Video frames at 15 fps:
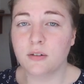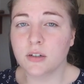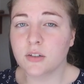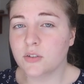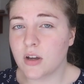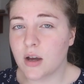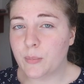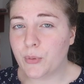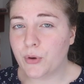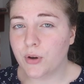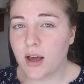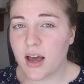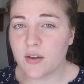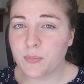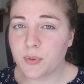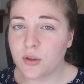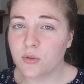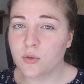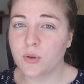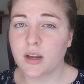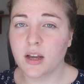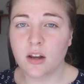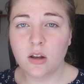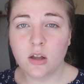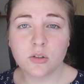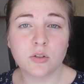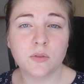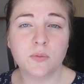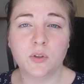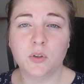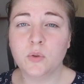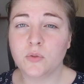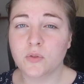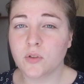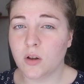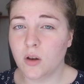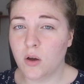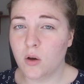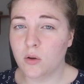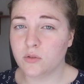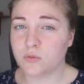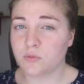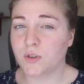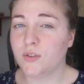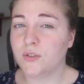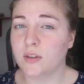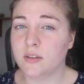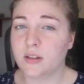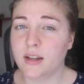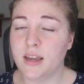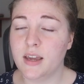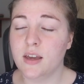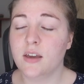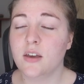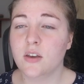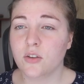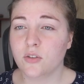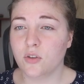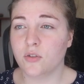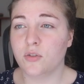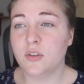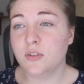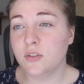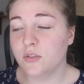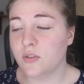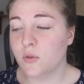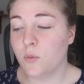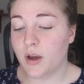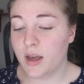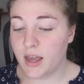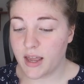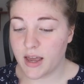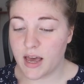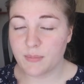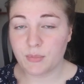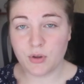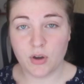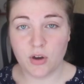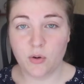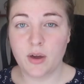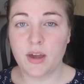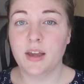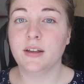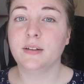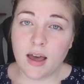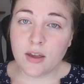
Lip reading: For example, I've been doing a lot of used clothes recently, so this is the way I'm going.